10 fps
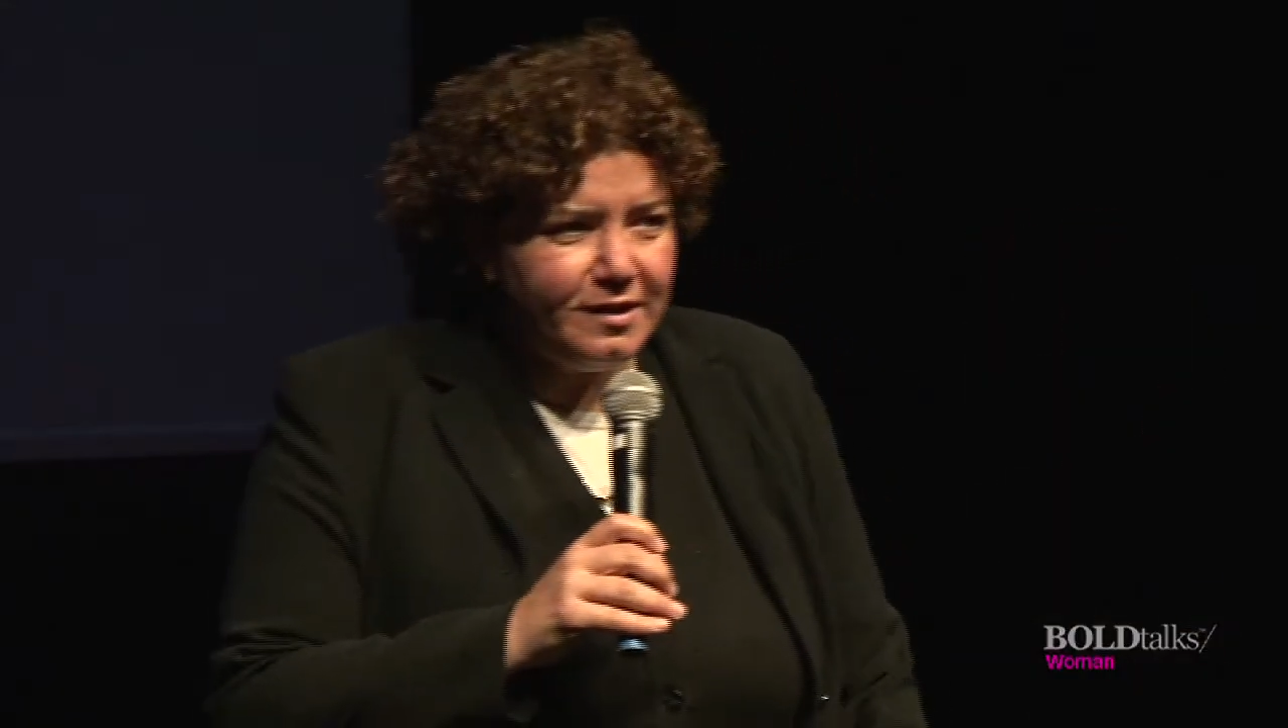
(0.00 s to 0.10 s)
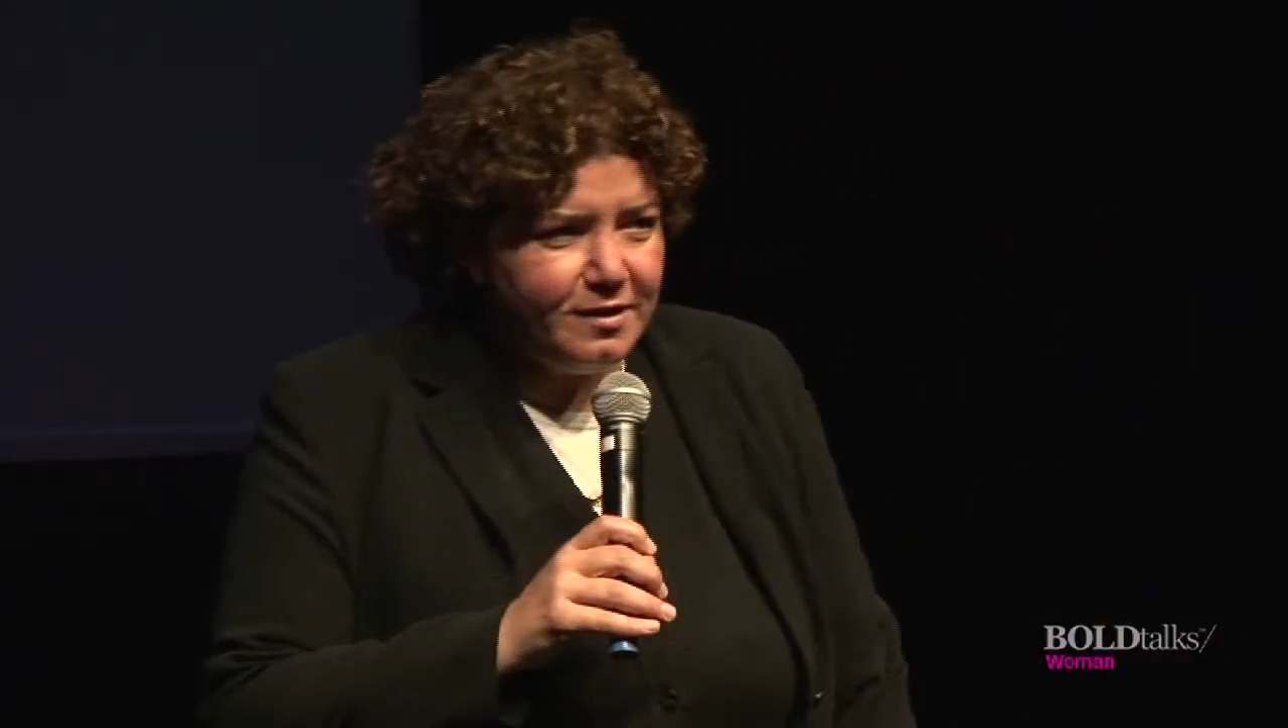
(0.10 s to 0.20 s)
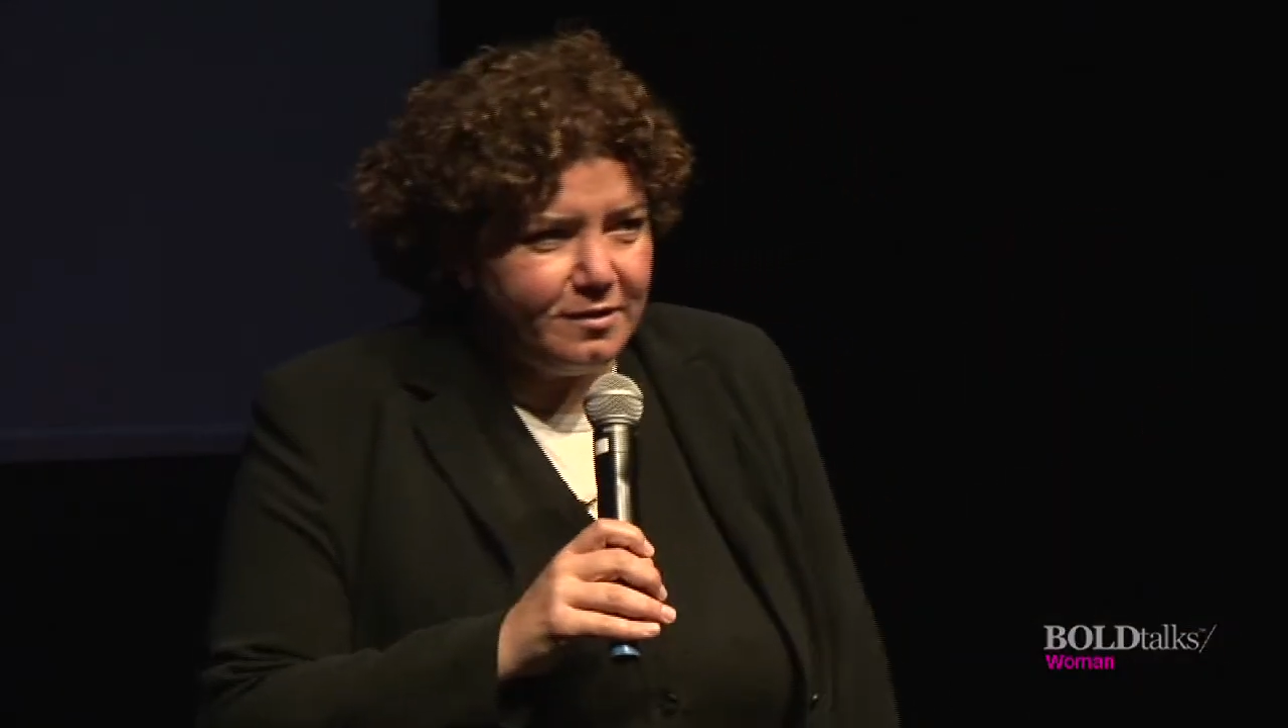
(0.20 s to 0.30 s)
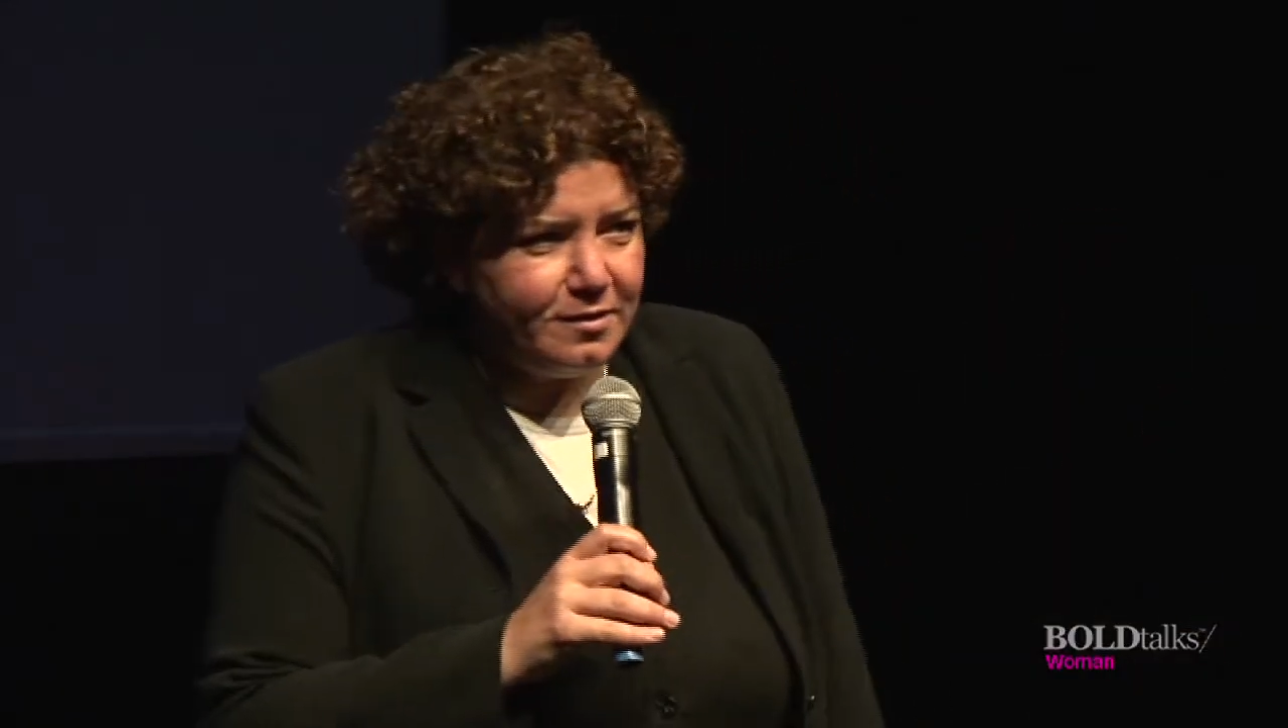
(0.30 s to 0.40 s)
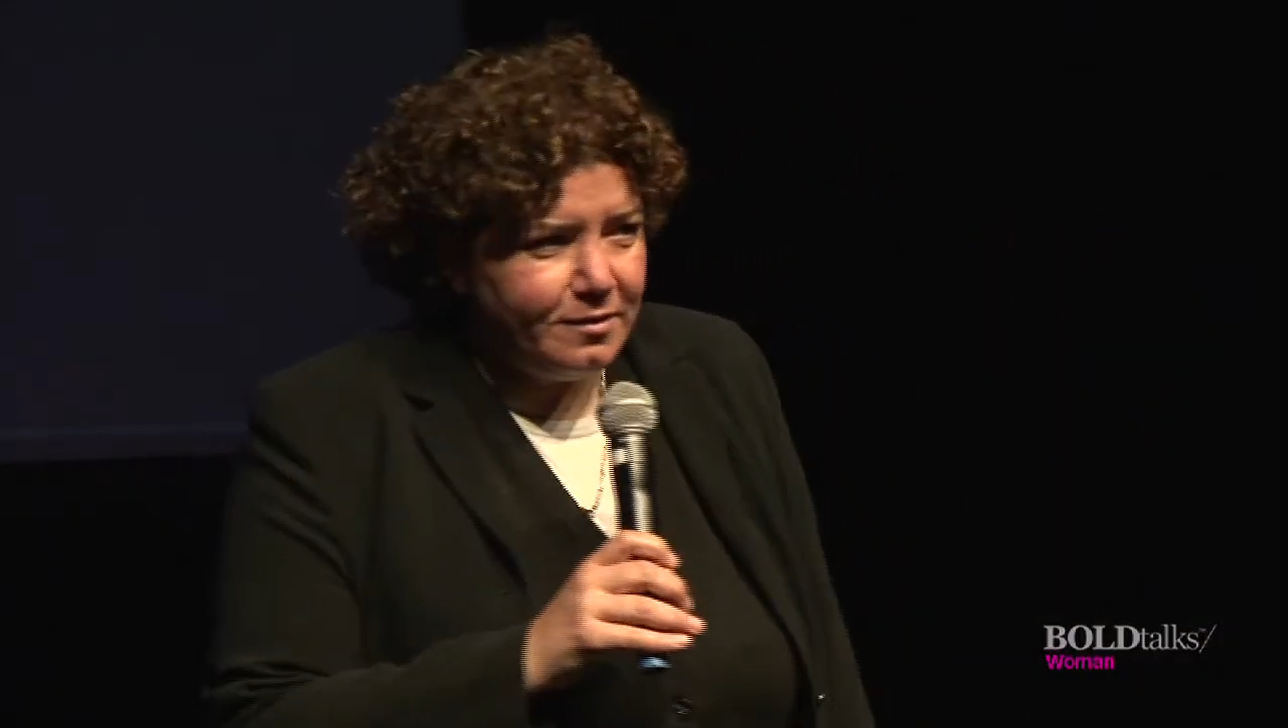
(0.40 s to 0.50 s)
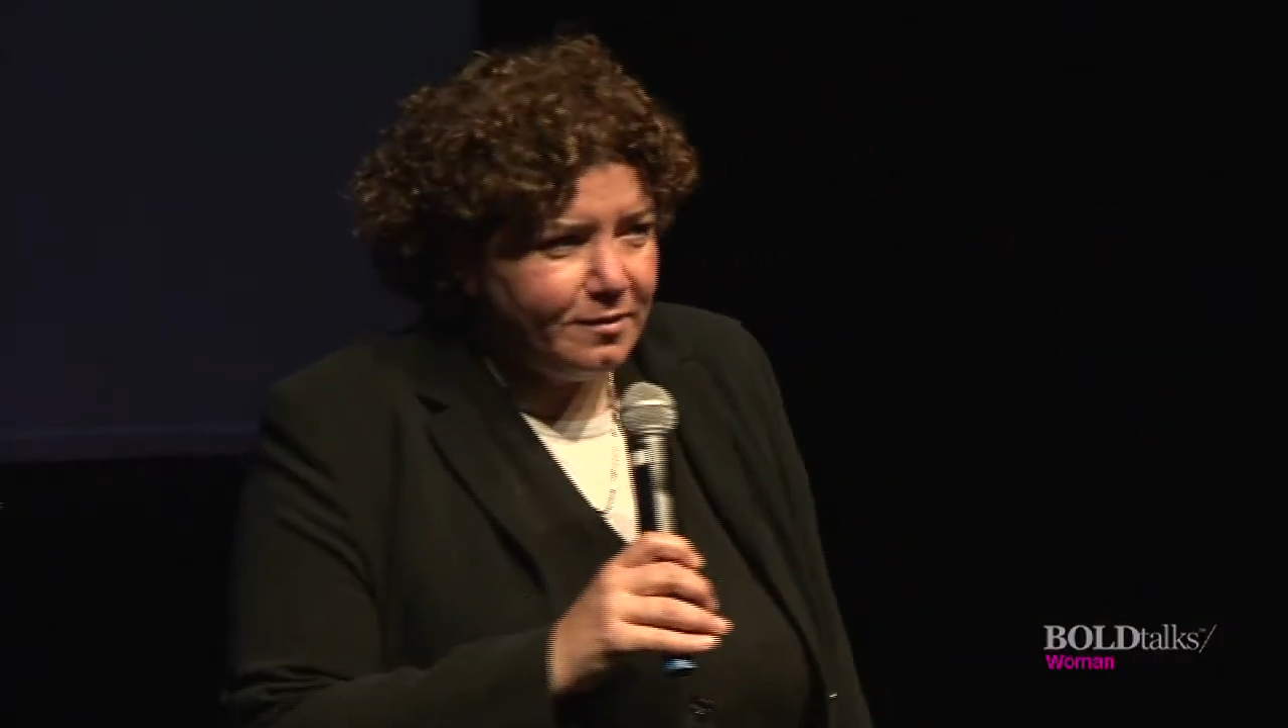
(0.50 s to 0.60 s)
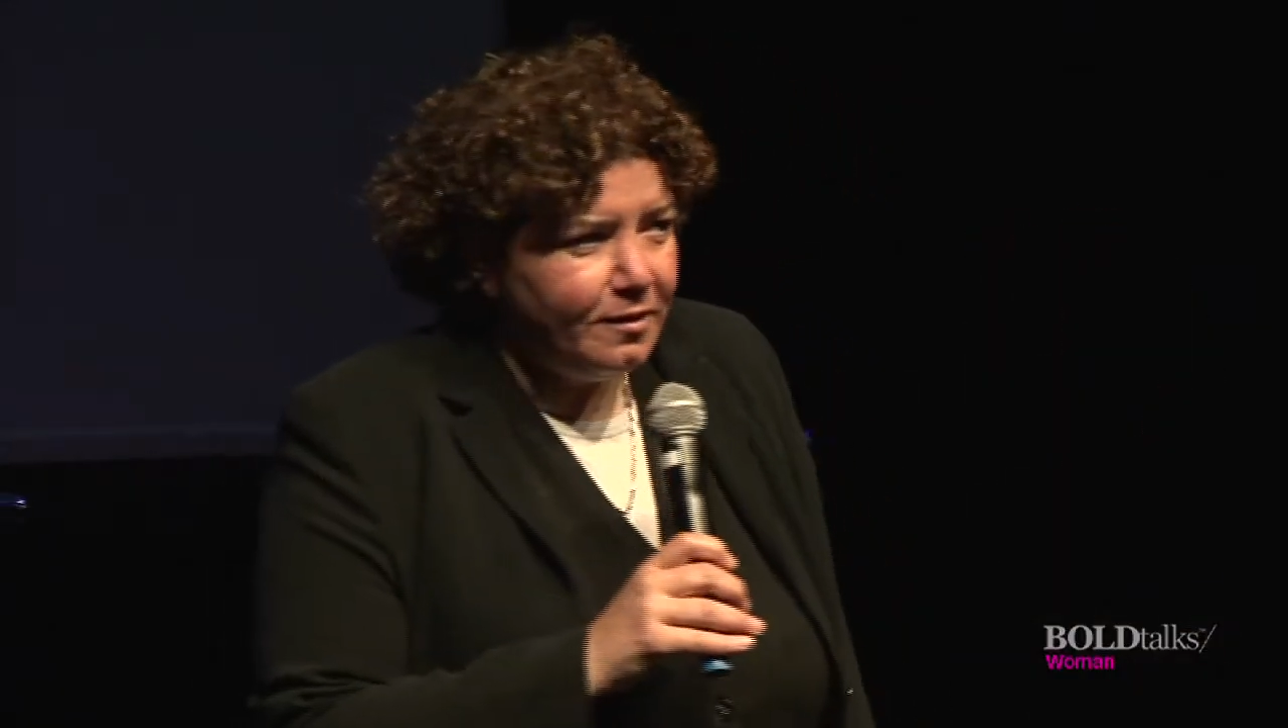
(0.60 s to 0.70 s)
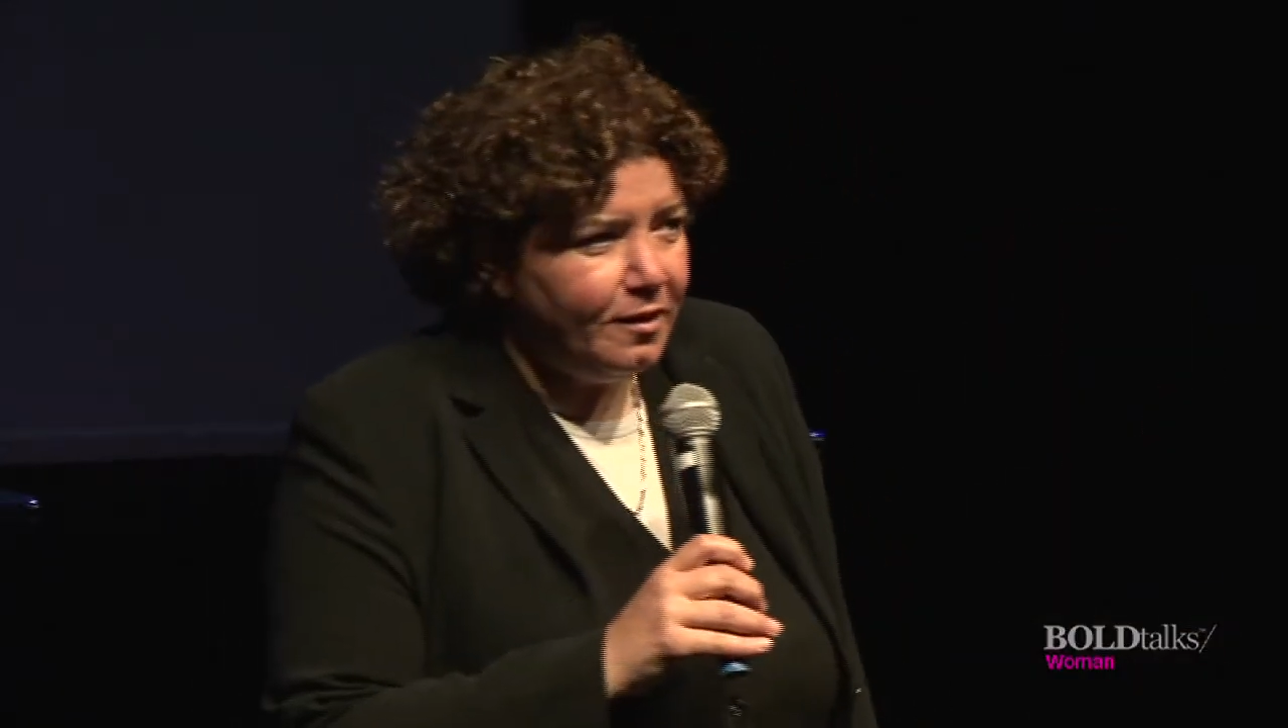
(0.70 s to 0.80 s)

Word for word: years.